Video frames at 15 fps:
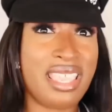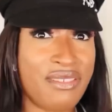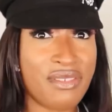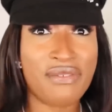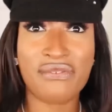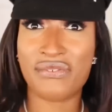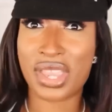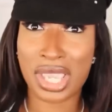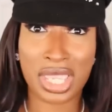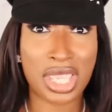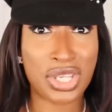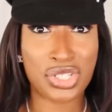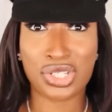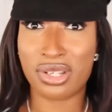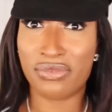giving
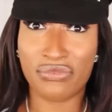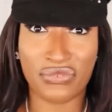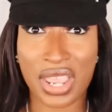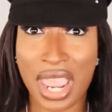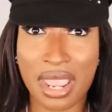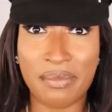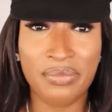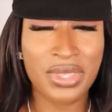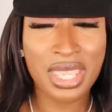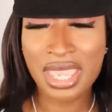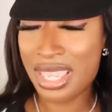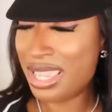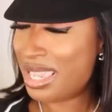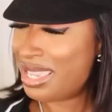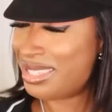vacation vibe.
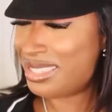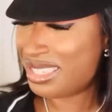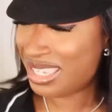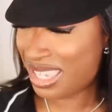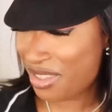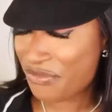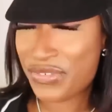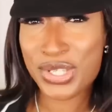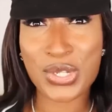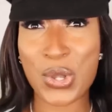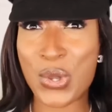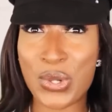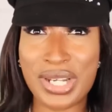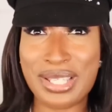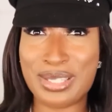It's giving
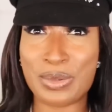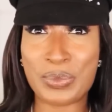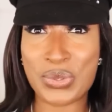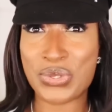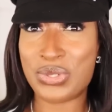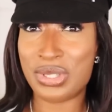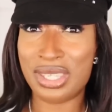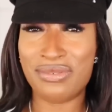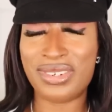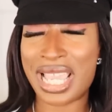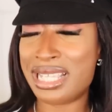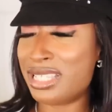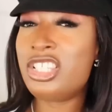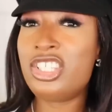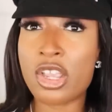all it's supposed to give.
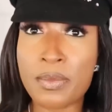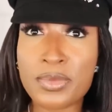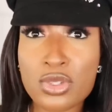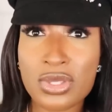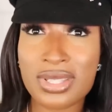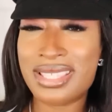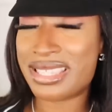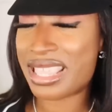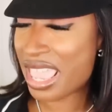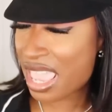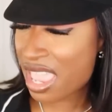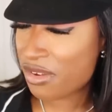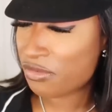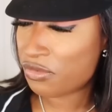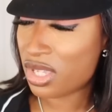Like this jumpsuit is
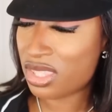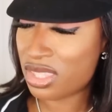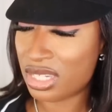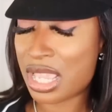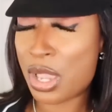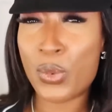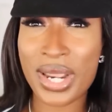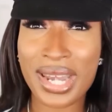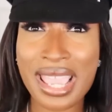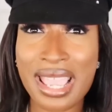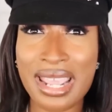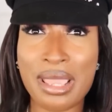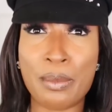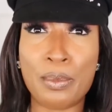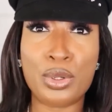everything. I went
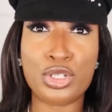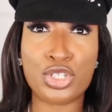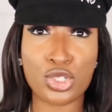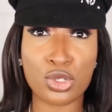ahead and put